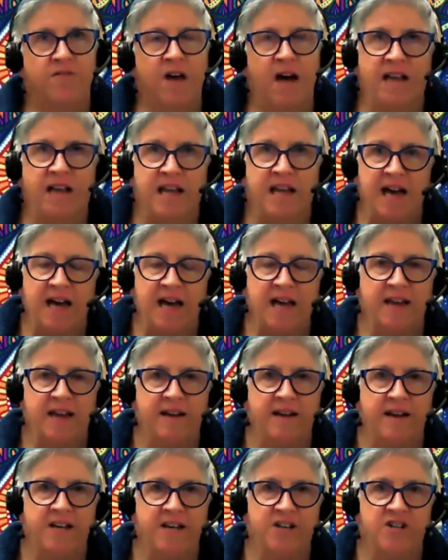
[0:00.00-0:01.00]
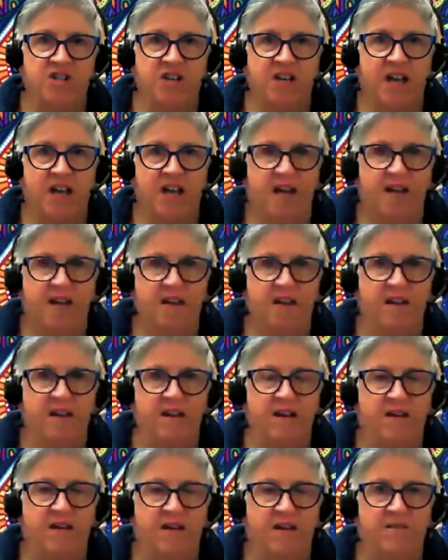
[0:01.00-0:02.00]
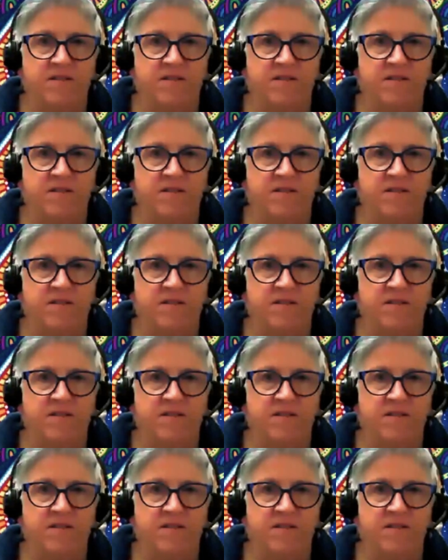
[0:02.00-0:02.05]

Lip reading: again, educating